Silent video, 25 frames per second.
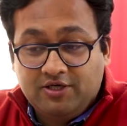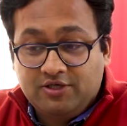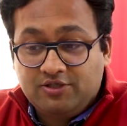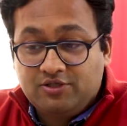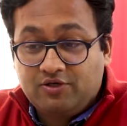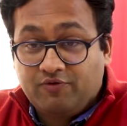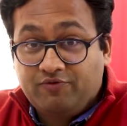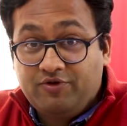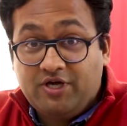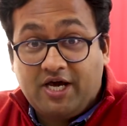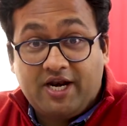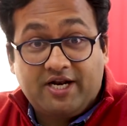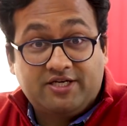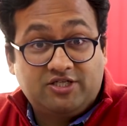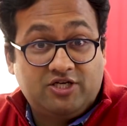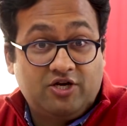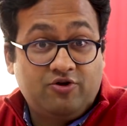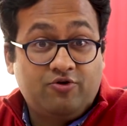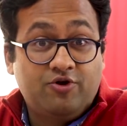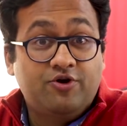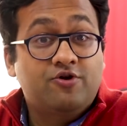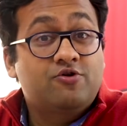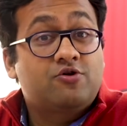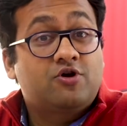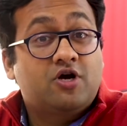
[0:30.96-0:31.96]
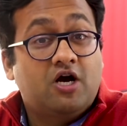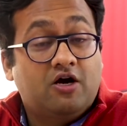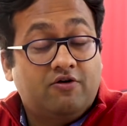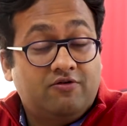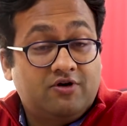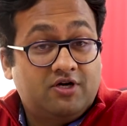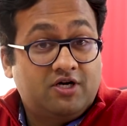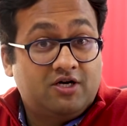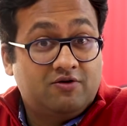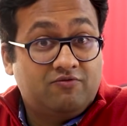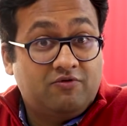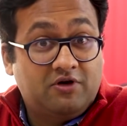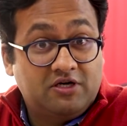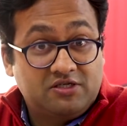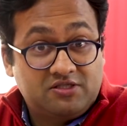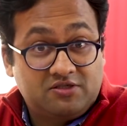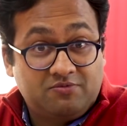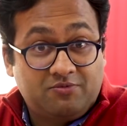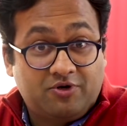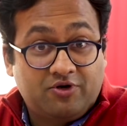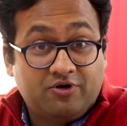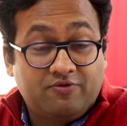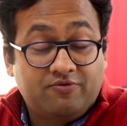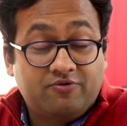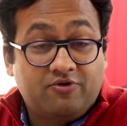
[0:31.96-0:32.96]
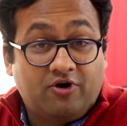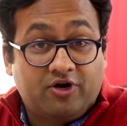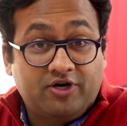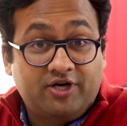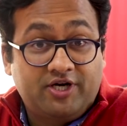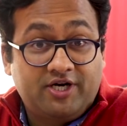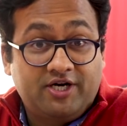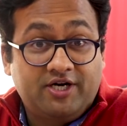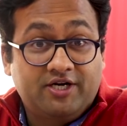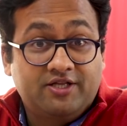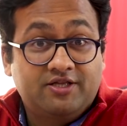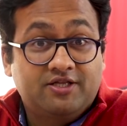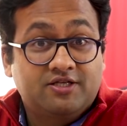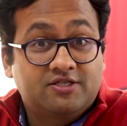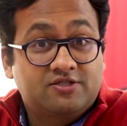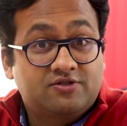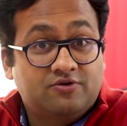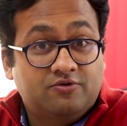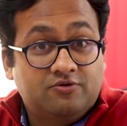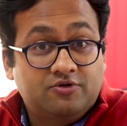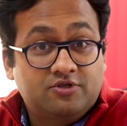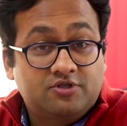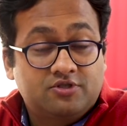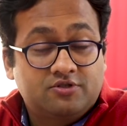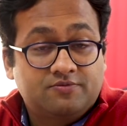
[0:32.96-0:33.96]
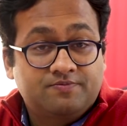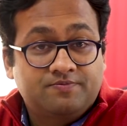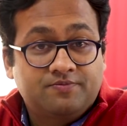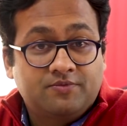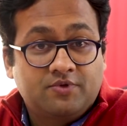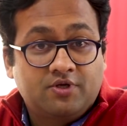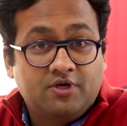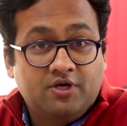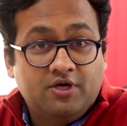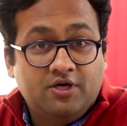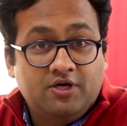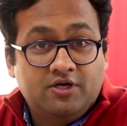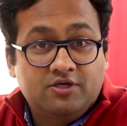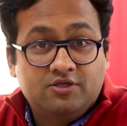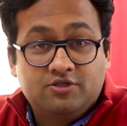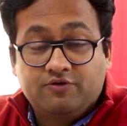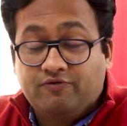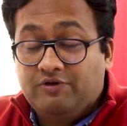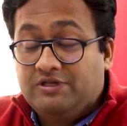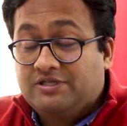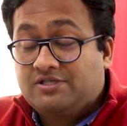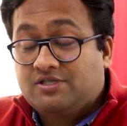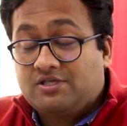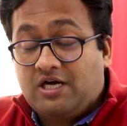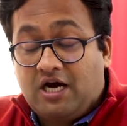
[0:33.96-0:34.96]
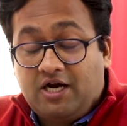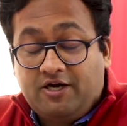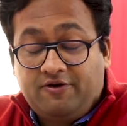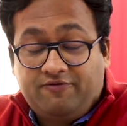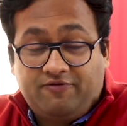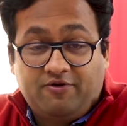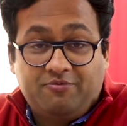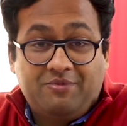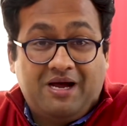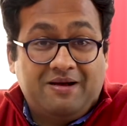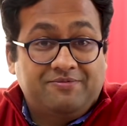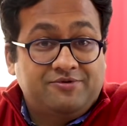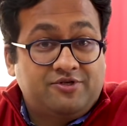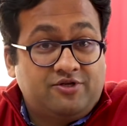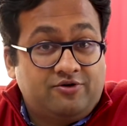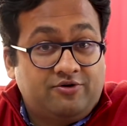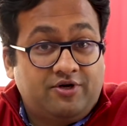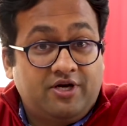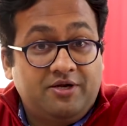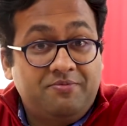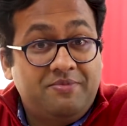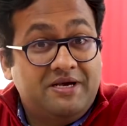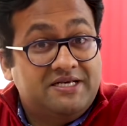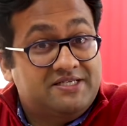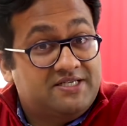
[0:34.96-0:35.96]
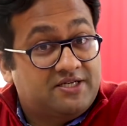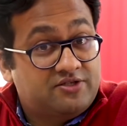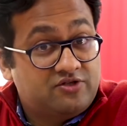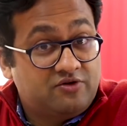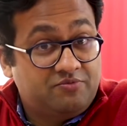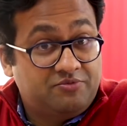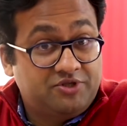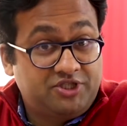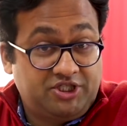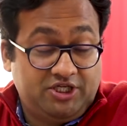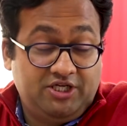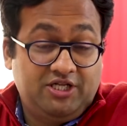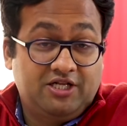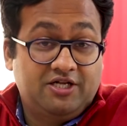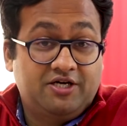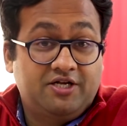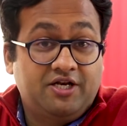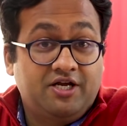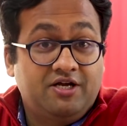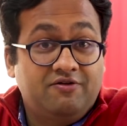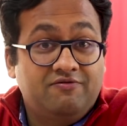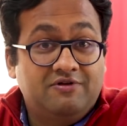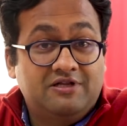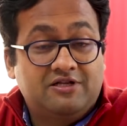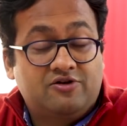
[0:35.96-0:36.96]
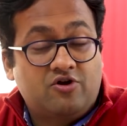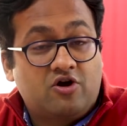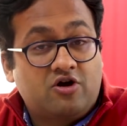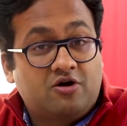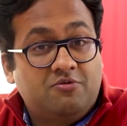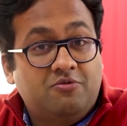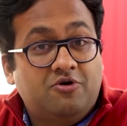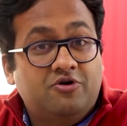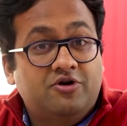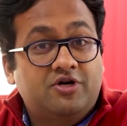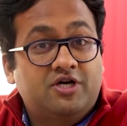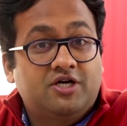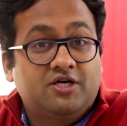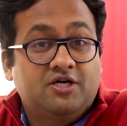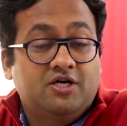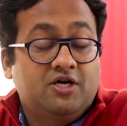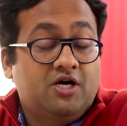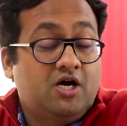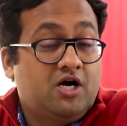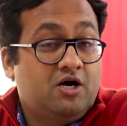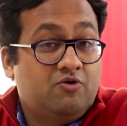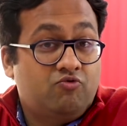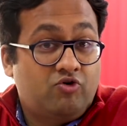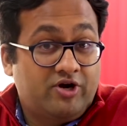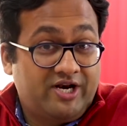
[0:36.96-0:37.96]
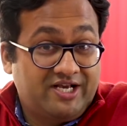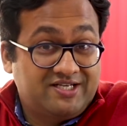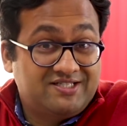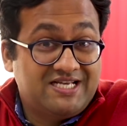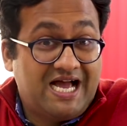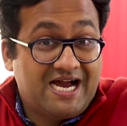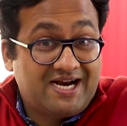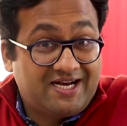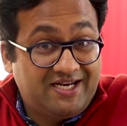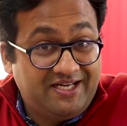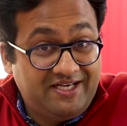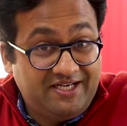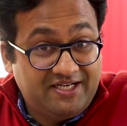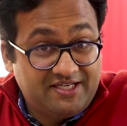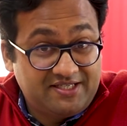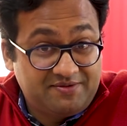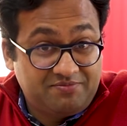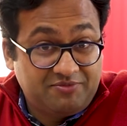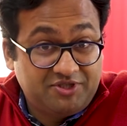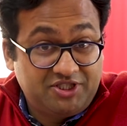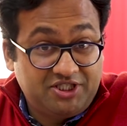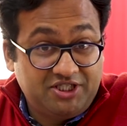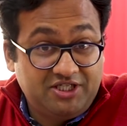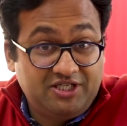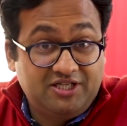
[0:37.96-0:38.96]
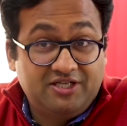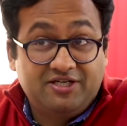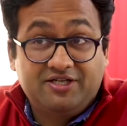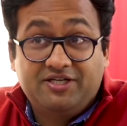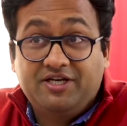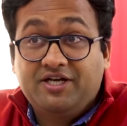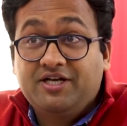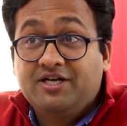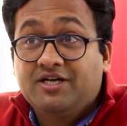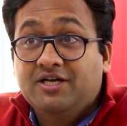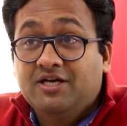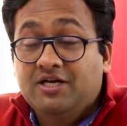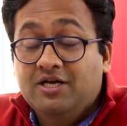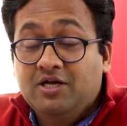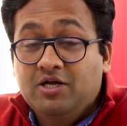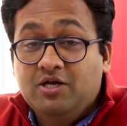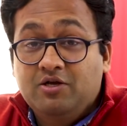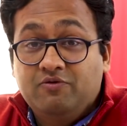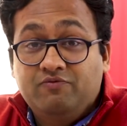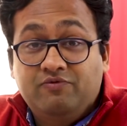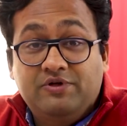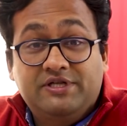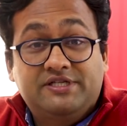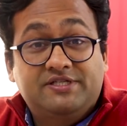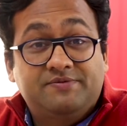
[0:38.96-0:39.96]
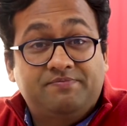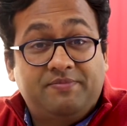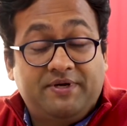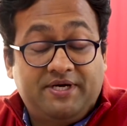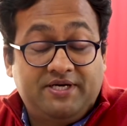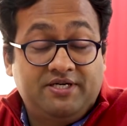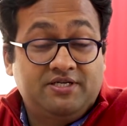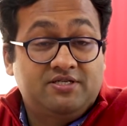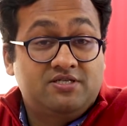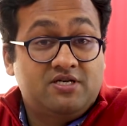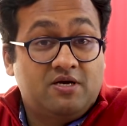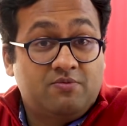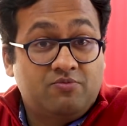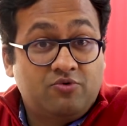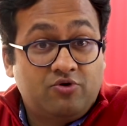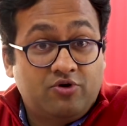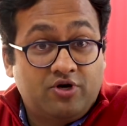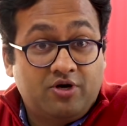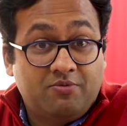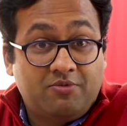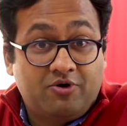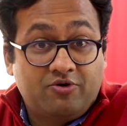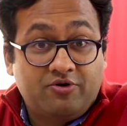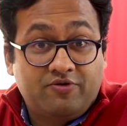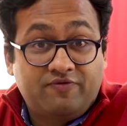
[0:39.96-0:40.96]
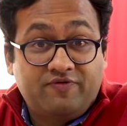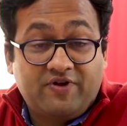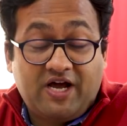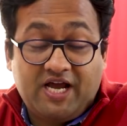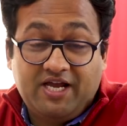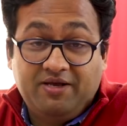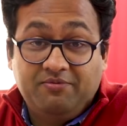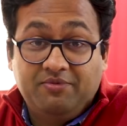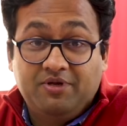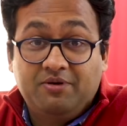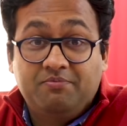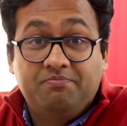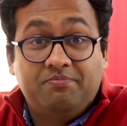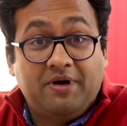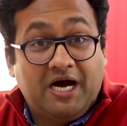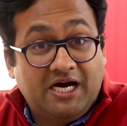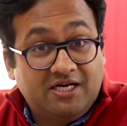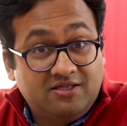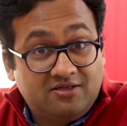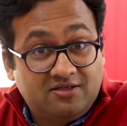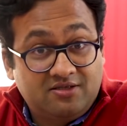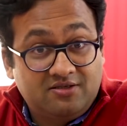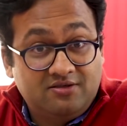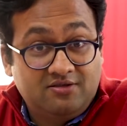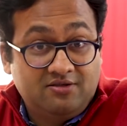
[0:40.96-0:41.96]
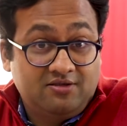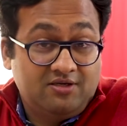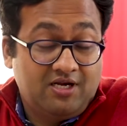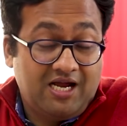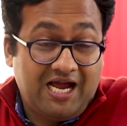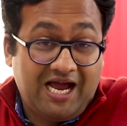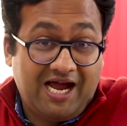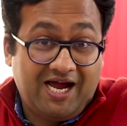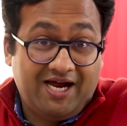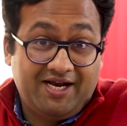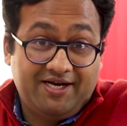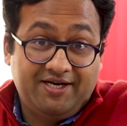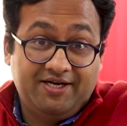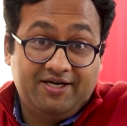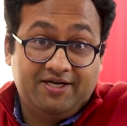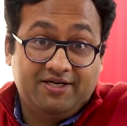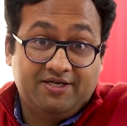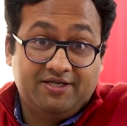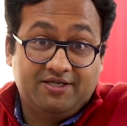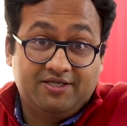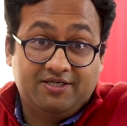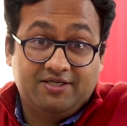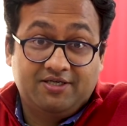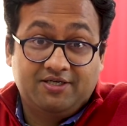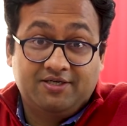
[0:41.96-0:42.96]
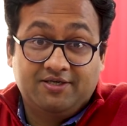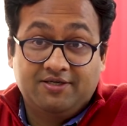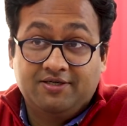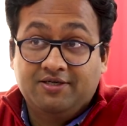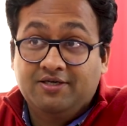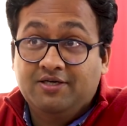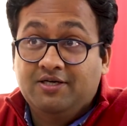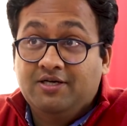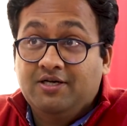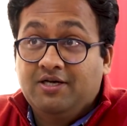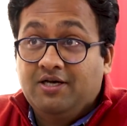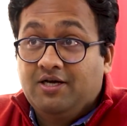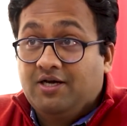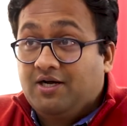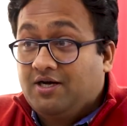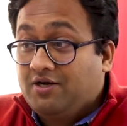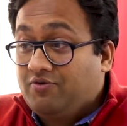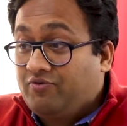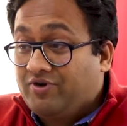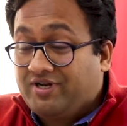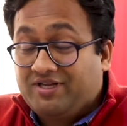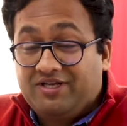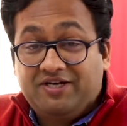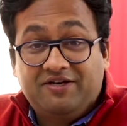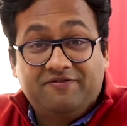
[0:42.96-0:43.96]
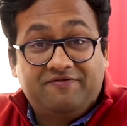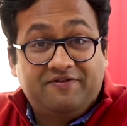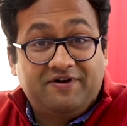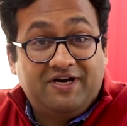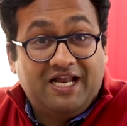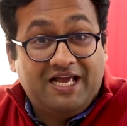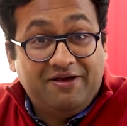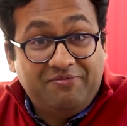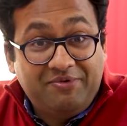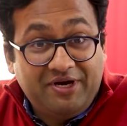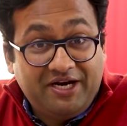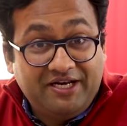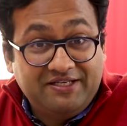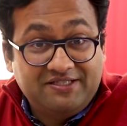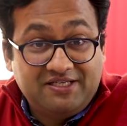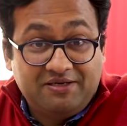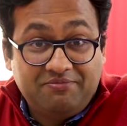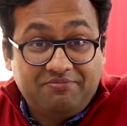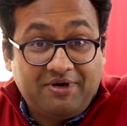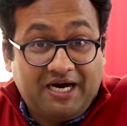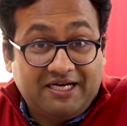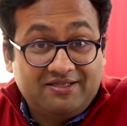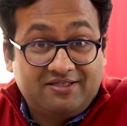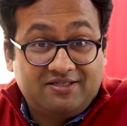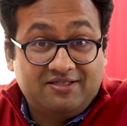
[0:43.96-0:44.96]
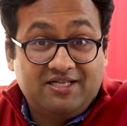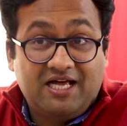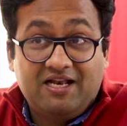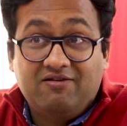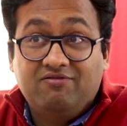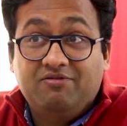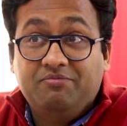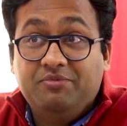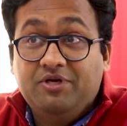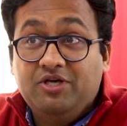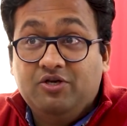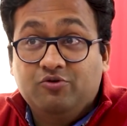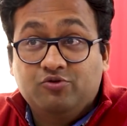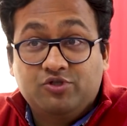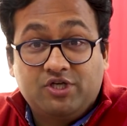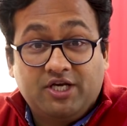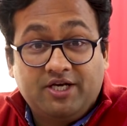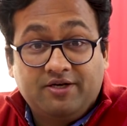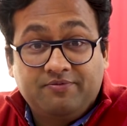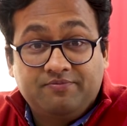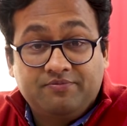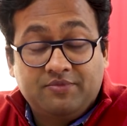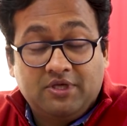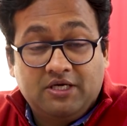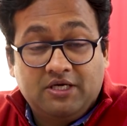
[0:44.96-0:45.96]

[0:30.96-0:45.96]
So we are actually going to cover a vast amount of content in this course. So we'll start from absolutely basics of machine learning. We'll talk about what exactly is machine learning. We'll spend some good amount of time in Python and what are the different libraries in Python that we'll be using,